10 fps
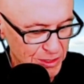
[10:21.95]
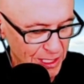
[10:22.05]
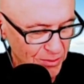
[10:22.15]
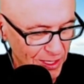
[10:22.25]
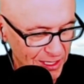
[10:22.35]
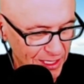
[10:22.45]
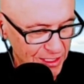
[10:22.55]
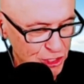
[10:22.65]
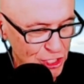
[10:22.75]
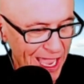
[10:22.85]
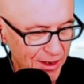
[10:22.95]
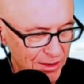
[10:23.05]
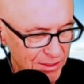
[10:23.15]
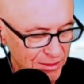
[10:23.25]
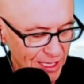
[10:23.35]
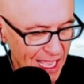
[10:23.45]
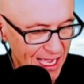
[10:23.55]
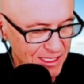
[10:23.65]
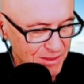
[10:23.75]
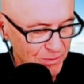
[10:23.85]
Anyway, the Shattered
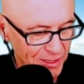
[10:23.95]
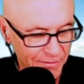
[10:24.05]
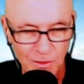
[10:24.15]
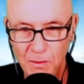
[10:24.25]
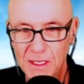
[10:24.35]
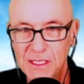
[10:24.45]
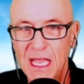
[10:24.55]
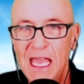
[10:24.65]
Glass, whatever it was.